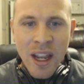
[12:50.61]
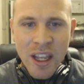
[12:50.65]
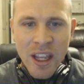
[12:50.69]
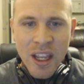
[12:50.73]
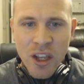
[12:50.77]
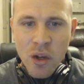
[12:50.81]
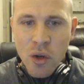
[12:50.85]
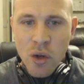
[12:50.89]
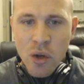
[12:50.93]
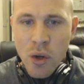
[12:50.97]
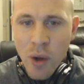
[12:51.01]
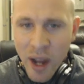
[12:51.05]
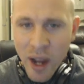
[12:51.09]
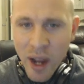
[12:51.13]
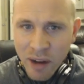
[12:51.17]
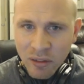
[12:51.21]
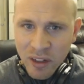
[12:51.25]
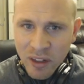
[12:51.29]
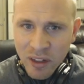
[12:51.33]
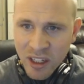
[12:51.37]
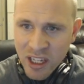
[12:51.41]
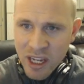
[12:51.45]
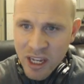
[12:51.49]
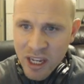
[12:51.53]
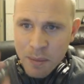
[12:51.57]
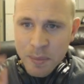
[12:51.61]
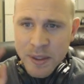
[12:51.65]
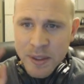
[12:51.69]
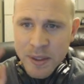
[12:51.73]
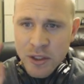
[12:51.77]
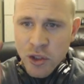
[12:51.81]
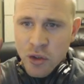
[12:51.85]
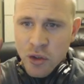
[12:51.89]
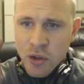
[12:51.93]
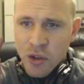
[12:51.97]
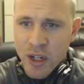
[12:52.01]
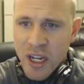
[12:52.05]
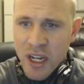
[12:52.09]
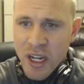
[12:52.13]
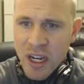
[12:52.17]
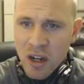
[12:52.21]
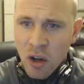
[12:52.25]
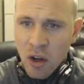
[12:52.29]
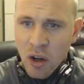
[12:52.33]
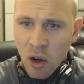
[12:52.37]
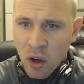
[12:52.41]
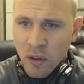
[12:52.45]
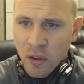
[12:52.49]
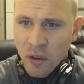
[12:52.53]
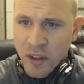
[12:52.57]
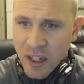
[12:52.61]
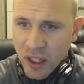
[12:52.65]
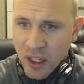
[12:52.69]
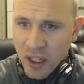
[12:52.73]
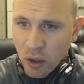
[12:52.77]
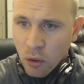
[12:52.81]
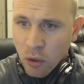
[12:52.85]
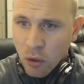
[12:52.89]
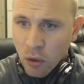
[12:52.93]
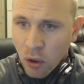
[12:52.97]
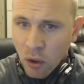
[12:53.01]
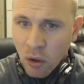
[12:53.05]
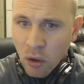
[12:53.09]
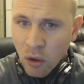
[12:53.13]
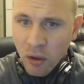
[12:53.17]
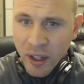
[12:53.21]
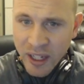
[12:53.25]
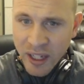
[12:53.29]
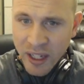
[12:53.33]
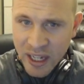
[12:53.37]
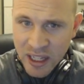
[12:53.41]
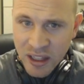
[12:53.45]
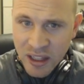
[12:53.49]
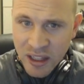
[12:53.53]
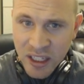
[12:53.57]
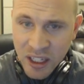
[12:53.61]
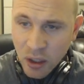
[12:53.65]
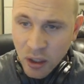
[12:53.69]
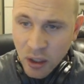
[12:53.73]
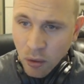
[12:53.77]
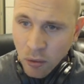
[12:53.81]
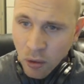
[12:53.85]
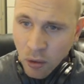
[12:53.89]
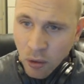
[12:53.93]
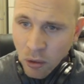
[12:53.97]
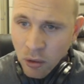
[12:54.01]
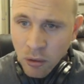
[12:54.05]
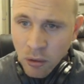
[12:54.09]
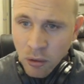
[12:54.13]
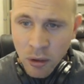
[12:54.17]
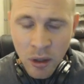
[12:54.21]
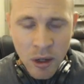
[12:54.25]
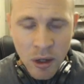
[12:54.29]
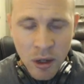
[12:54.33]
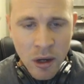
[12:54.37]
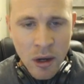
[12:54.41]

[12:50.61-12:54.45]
You do have to keep the screen on the guild hall, like in the guild hall,